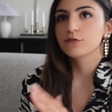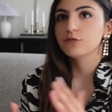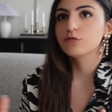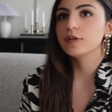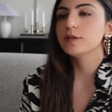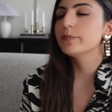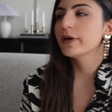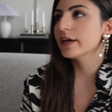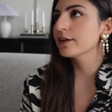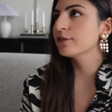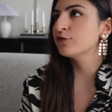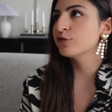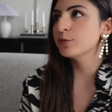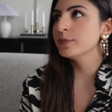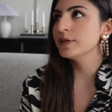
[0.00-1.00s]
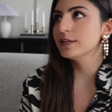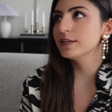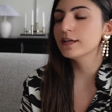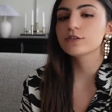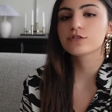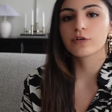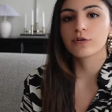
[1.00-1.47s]
feedback from it
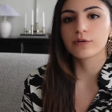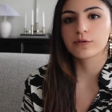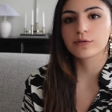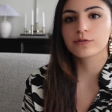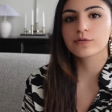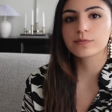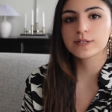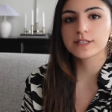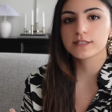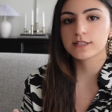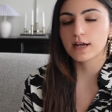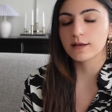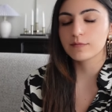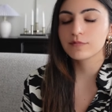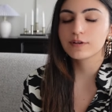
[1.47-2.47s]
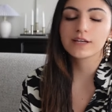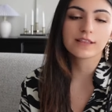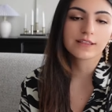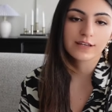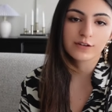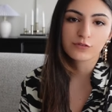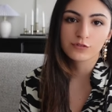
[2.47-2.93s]
as a whole, which I'm very
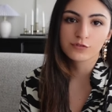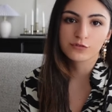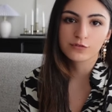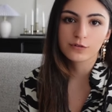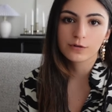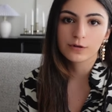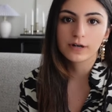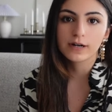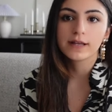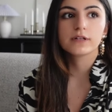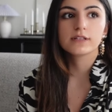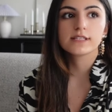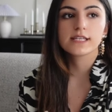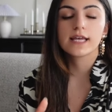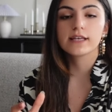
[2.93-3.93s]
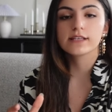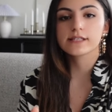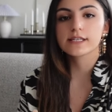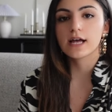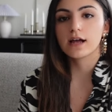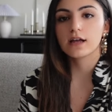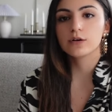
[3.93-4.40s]
thankful for. But
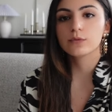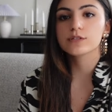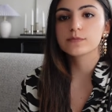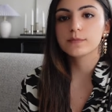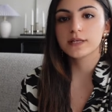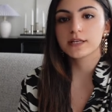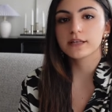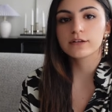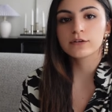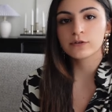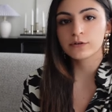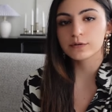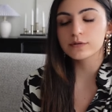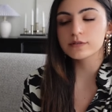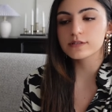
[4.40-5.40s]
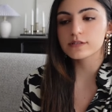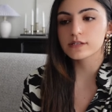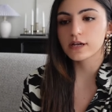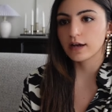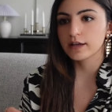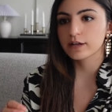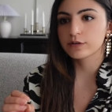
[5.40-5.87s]
as I was making
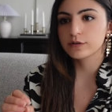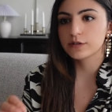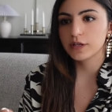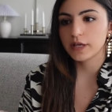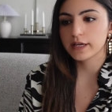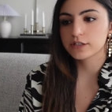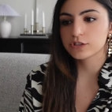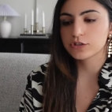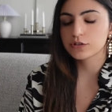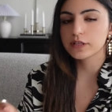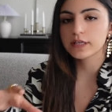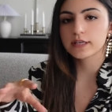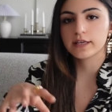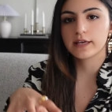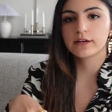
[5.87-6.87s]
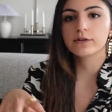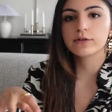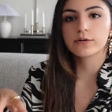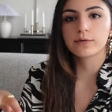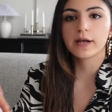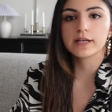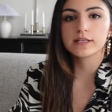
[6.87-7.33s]
notes, I could actually
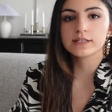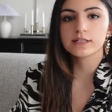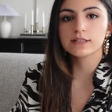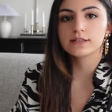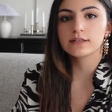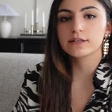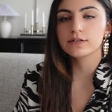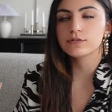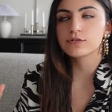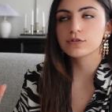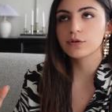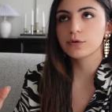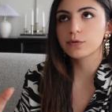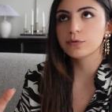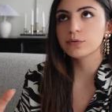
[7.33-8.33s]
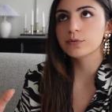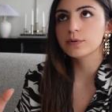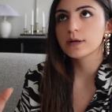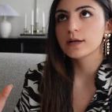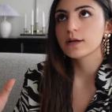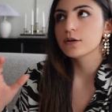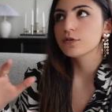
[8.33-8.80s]
categorize it into,
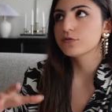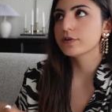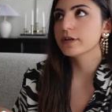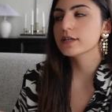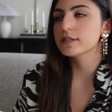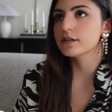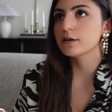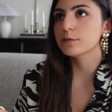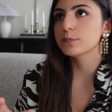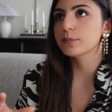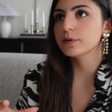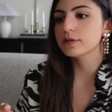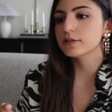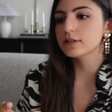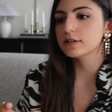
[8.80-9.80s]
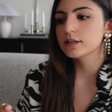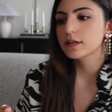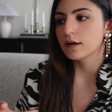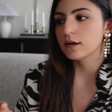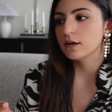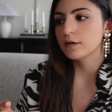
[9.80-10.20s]
for example,